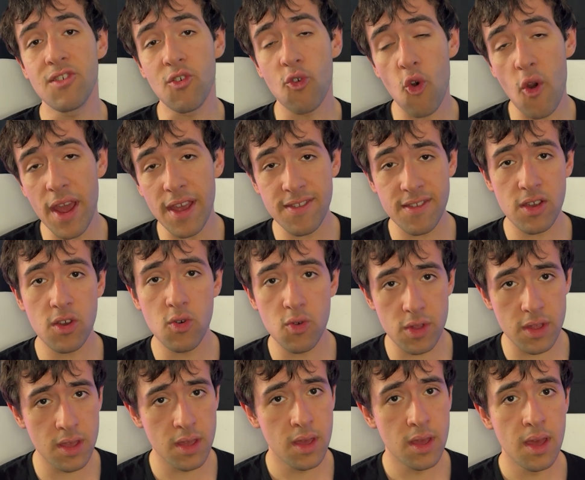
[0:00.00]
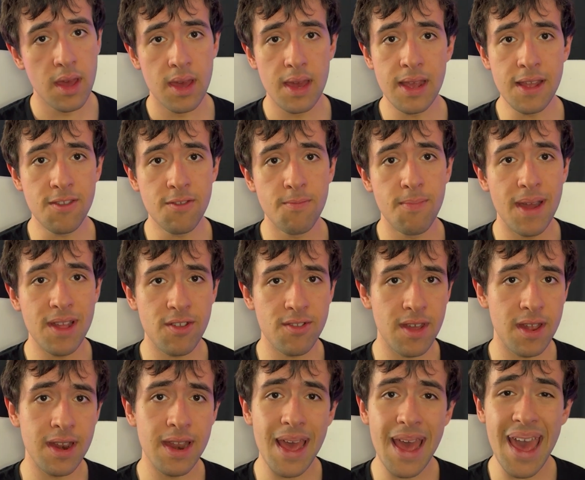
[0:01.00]
crazy good. It's better
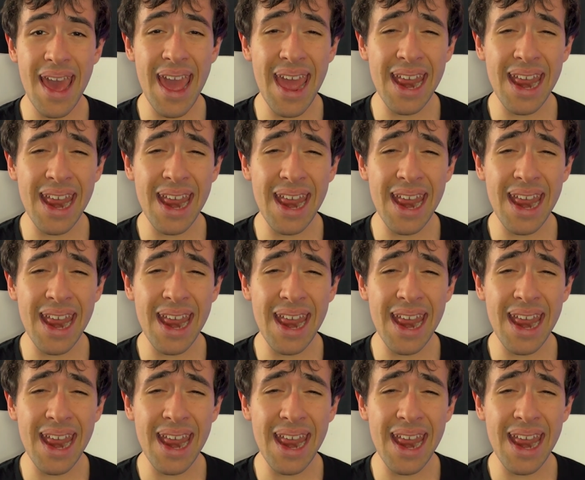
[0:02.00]
than